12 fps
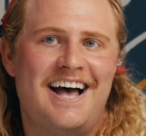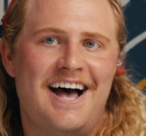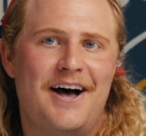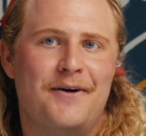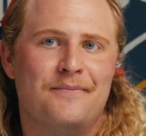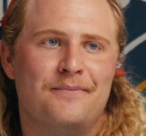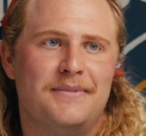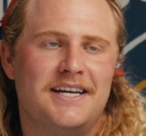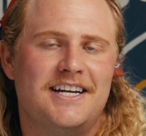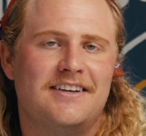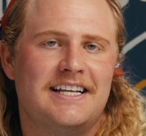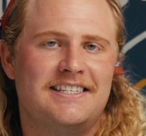But
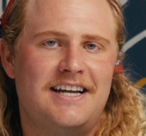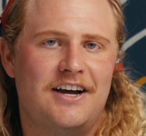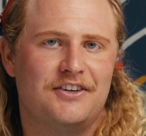that's not